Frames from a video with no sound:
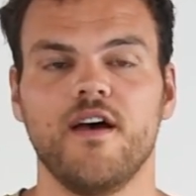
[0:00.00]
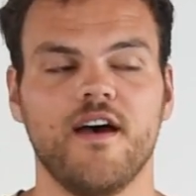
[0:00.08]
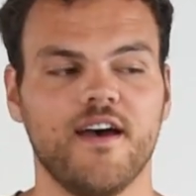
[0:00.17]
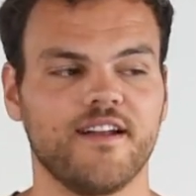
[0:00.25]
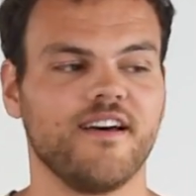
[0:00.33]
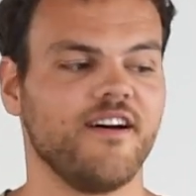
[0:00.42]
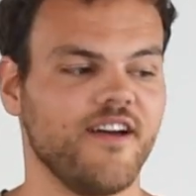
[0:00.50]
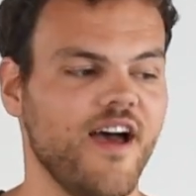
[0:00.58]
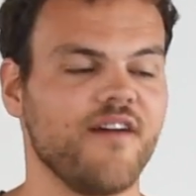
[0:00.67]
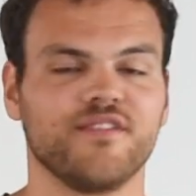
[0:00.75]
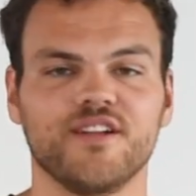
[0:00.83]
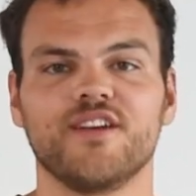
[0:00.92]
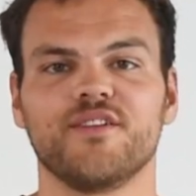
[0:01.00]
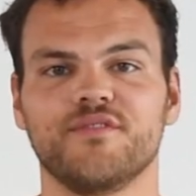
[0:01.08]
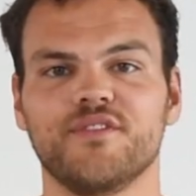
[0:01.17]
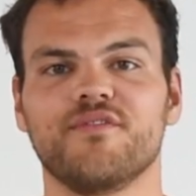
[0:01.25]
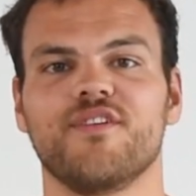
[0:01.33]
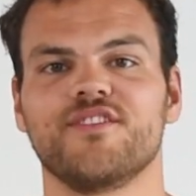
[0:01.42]
And I have a lot of
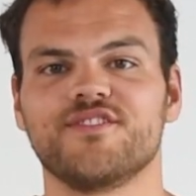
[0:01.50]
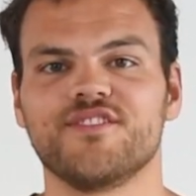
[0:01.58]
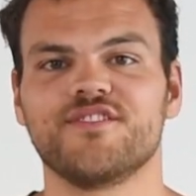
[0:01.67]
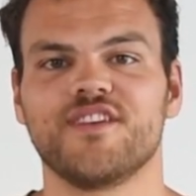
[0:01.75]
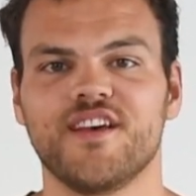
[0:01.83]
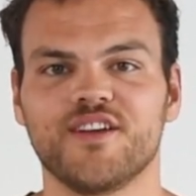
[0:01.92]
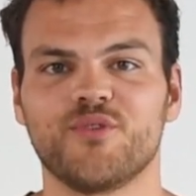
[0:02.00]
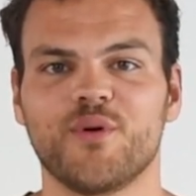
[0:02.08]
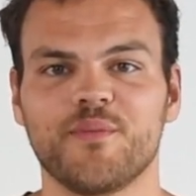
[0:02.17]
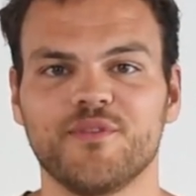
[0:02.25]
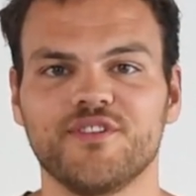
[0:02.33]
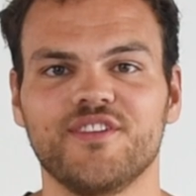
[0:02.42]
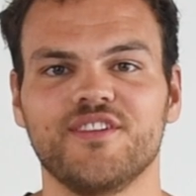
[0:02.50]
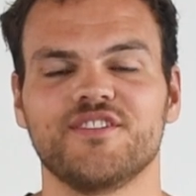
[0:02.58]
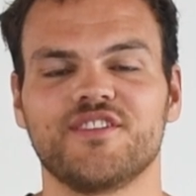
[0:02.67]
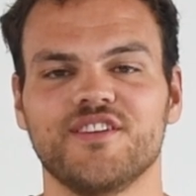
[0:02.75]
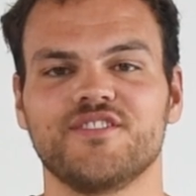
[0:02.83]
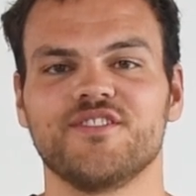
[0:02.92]
devices and equipment in this
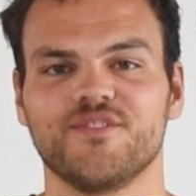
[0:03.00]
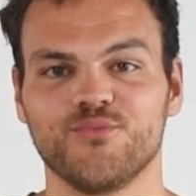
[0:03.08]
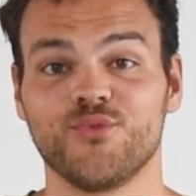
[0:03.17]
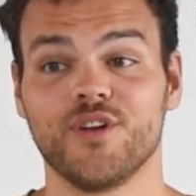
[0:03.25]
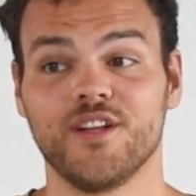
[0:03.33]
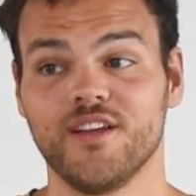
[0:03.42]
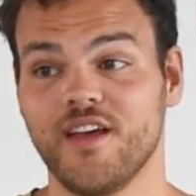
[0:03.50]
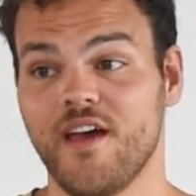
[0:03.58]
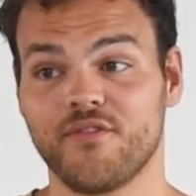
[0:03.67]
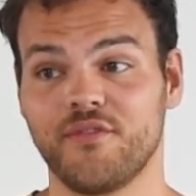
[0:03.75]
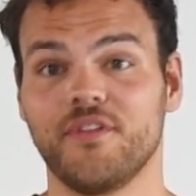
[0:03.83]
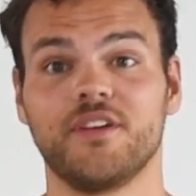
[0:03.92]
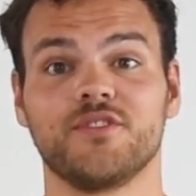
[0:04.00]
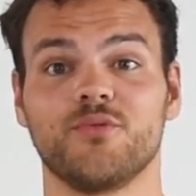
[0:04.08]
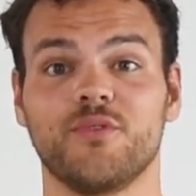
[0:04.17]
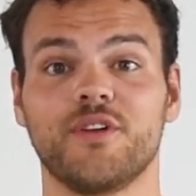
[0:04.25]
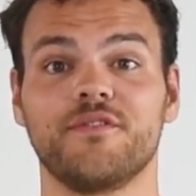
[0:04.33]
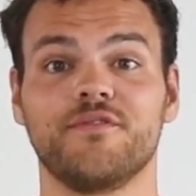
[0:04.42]
kitchen, really everything is
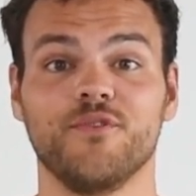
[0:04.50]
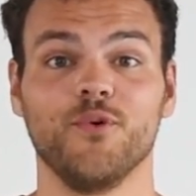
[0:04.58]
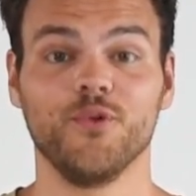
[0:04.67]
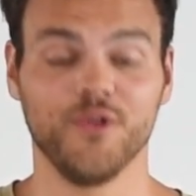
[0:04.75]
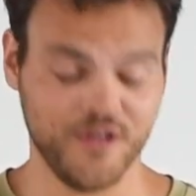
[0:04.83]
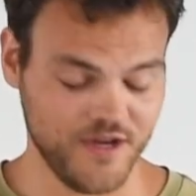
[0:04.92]
already full.